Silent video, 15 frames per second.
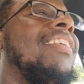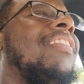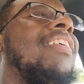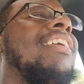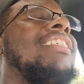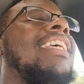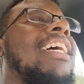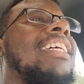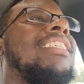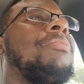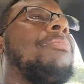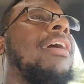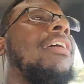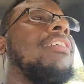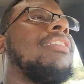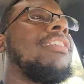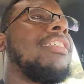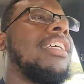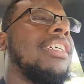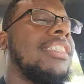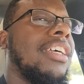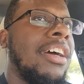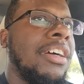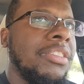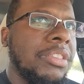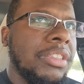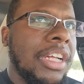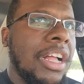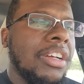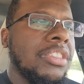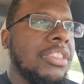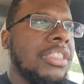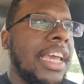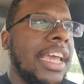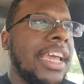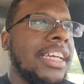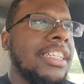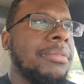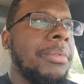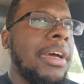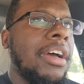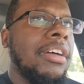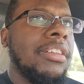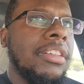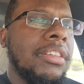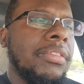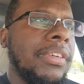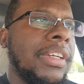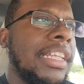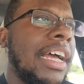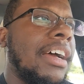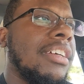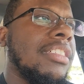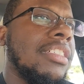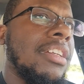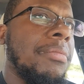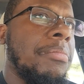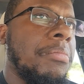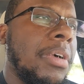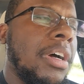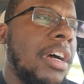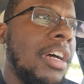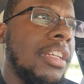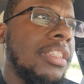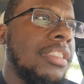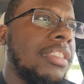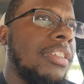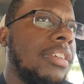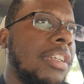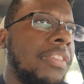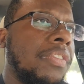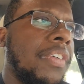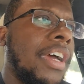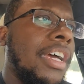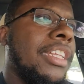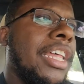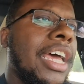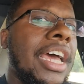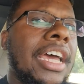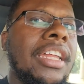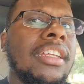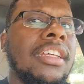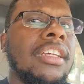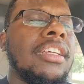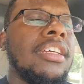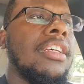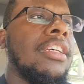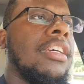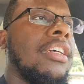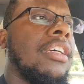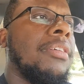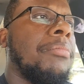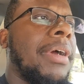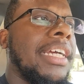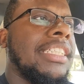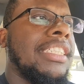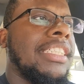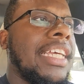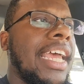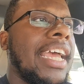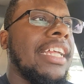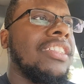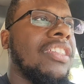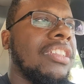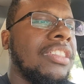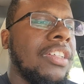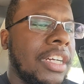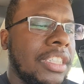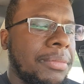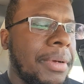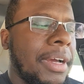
what is that? It's about because a hundred dollars a day is about three thousand a month. So you divide that by ten. So sorry, it's